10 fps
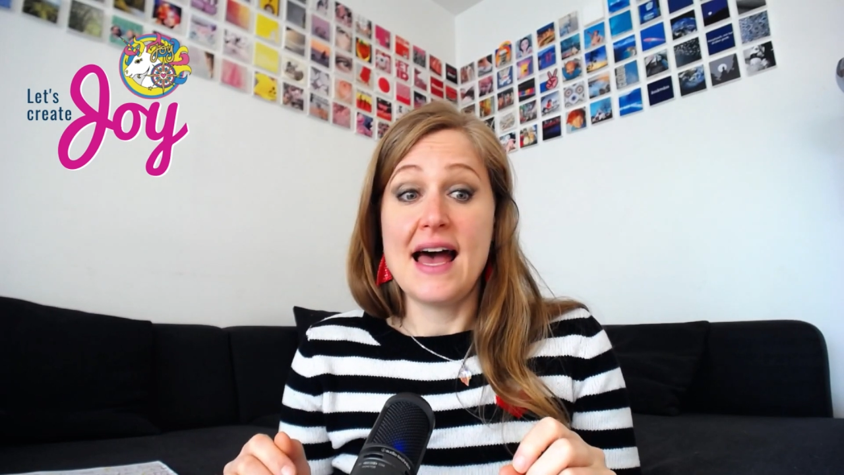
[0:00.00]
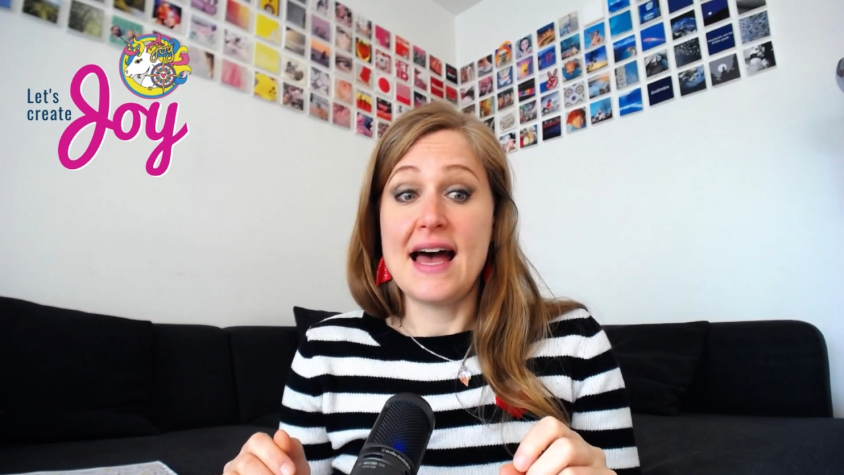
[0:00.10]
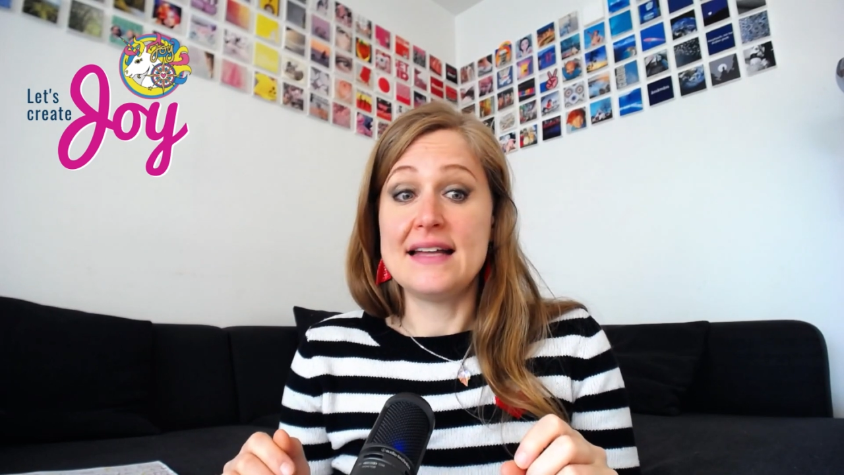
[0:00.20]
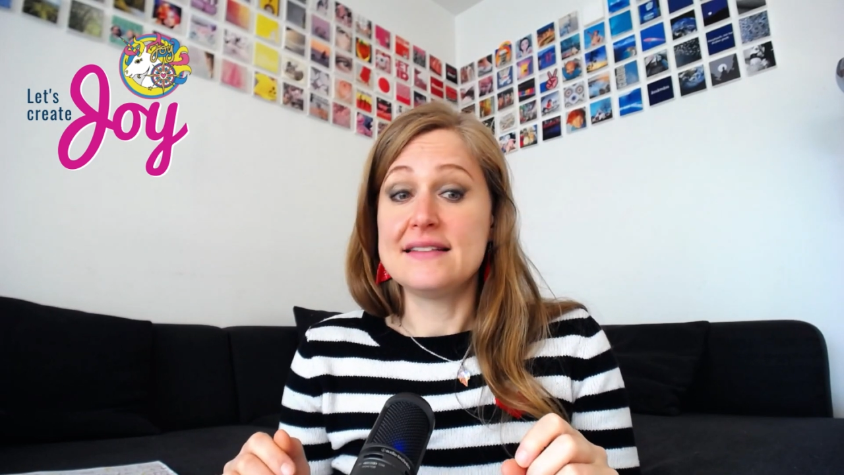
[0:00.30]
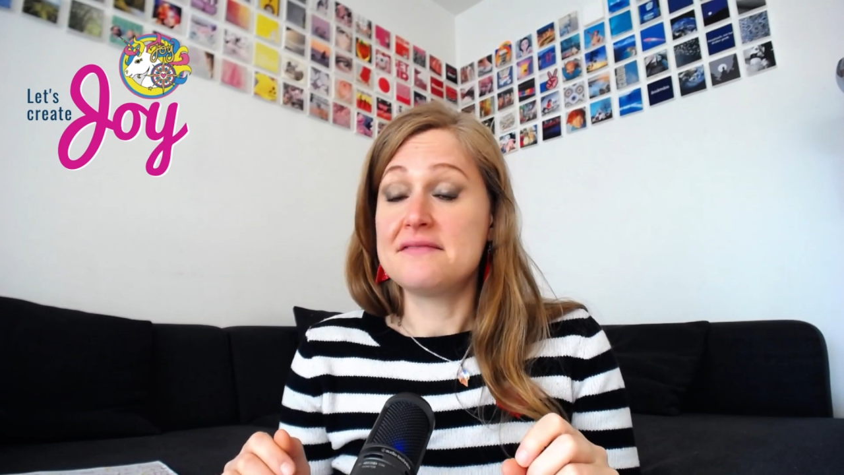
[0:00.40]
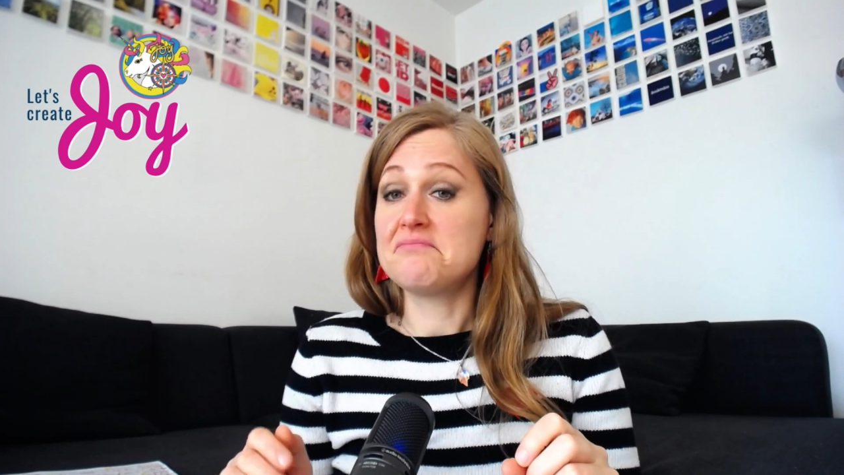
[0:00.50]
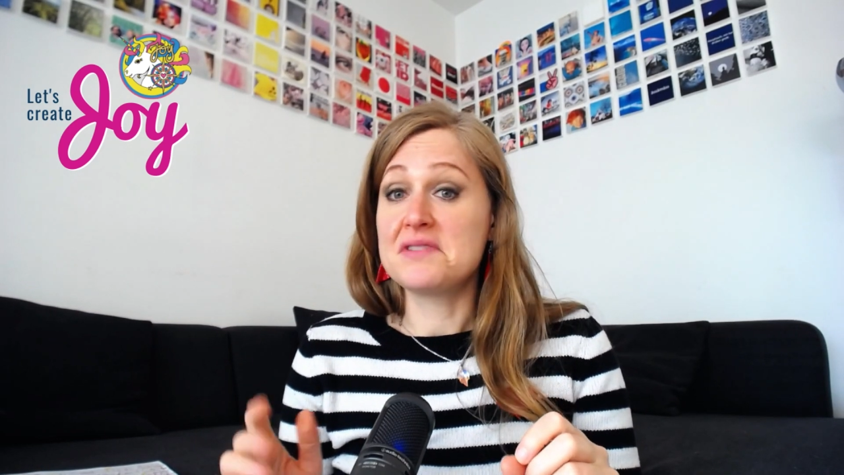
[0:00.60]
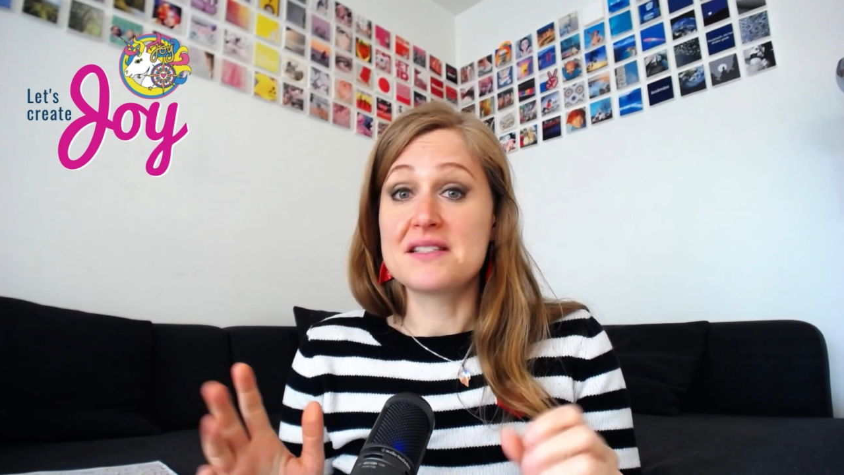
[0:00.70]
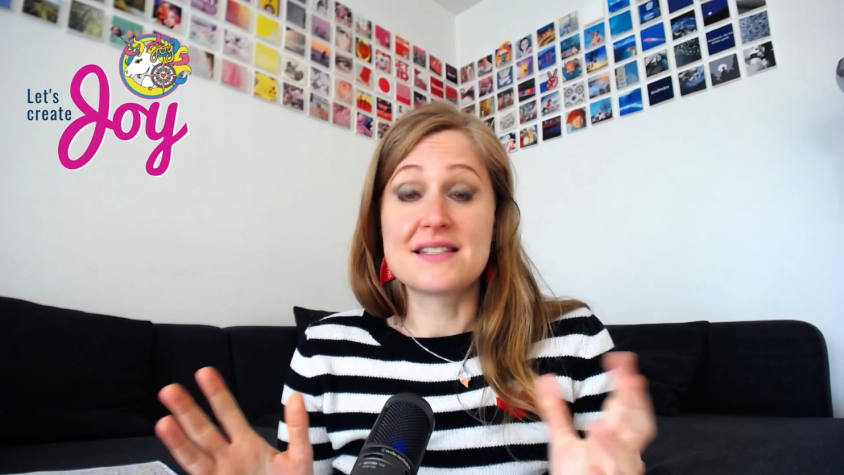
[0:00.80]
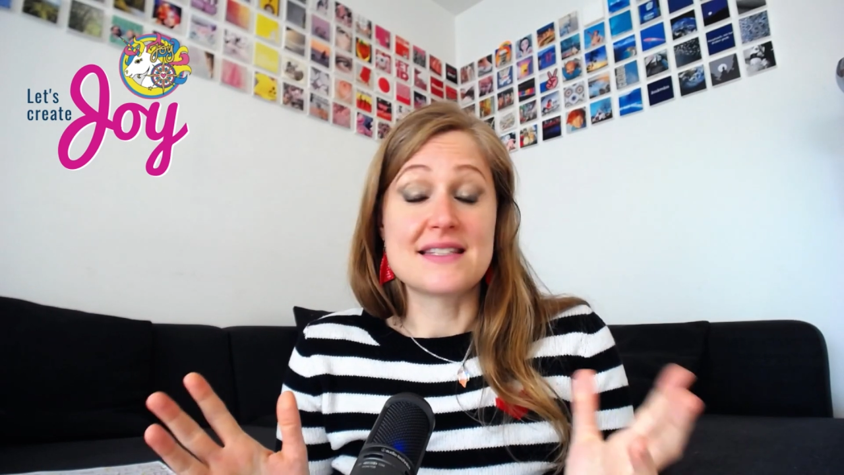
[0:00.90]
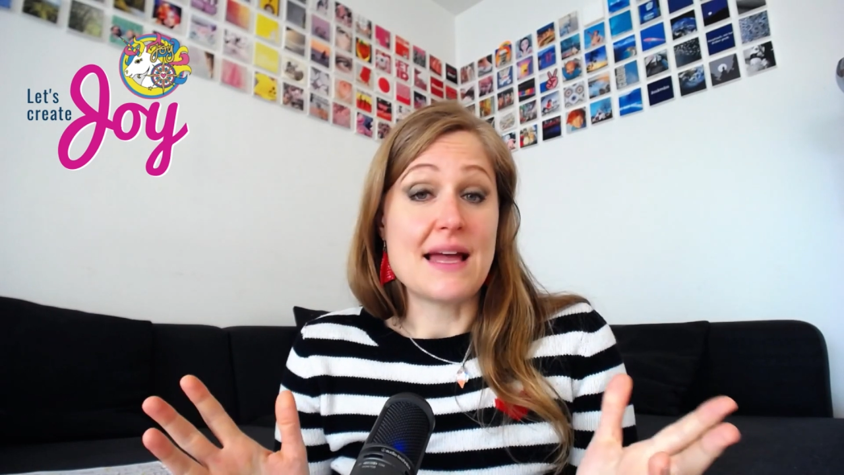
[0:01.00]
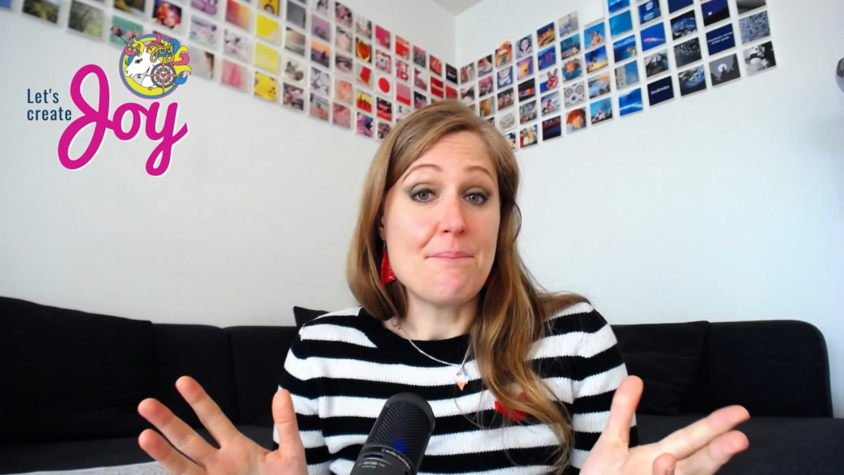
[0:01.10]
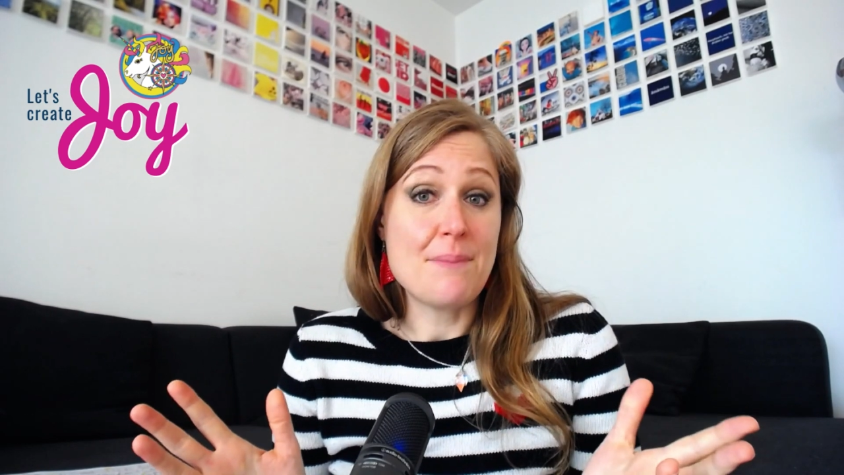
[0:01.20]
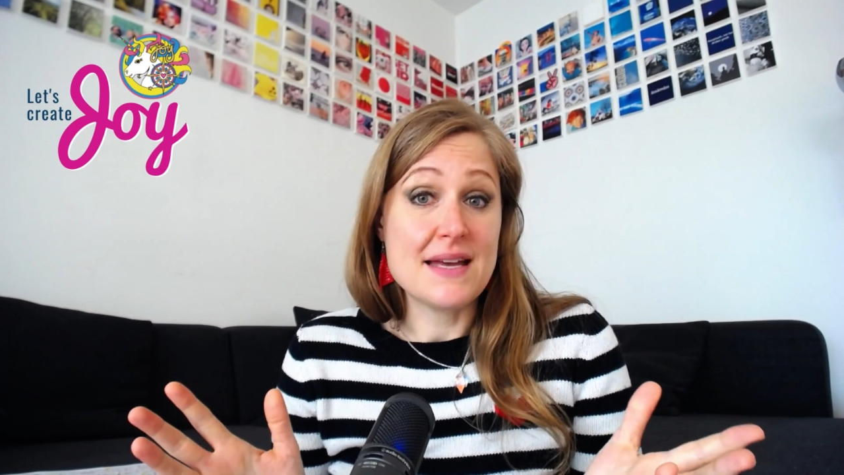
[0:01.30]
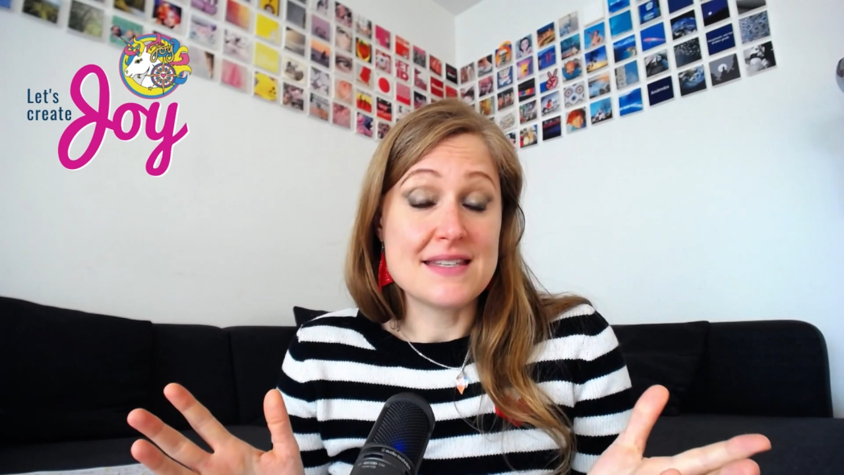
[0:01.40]
And
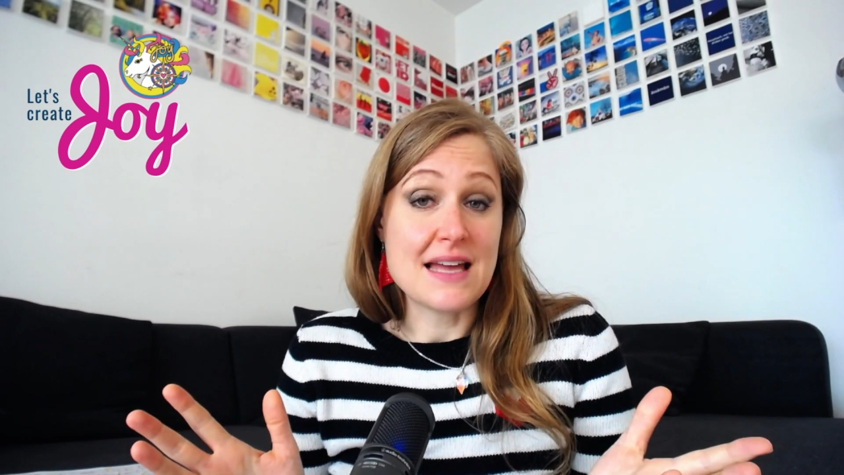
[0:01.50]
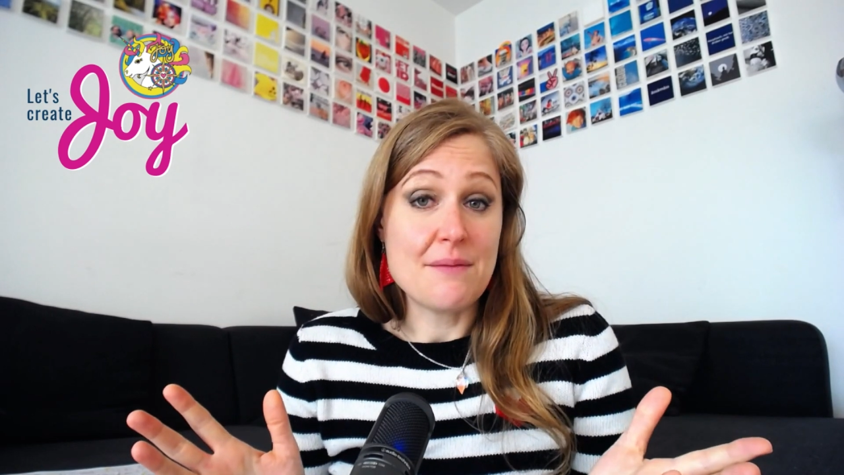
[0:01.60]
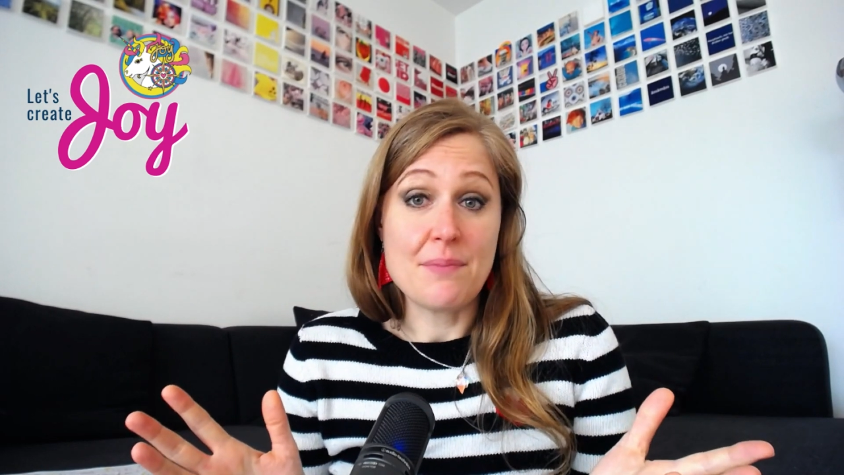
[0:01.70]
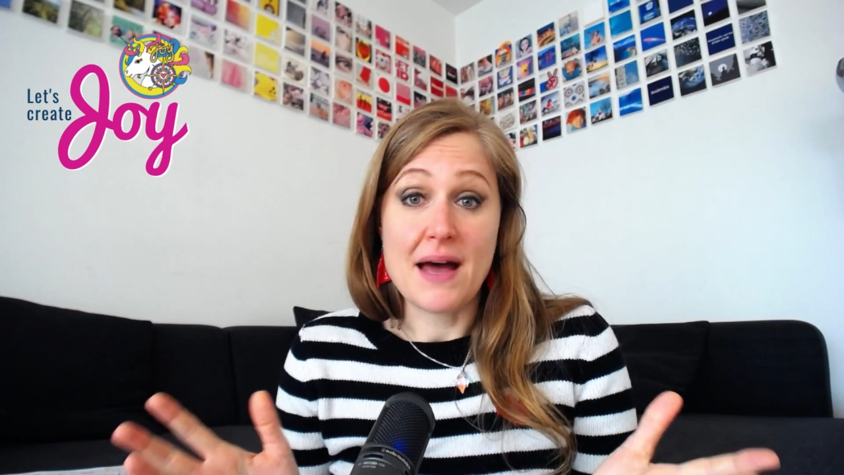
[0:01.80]
step by step,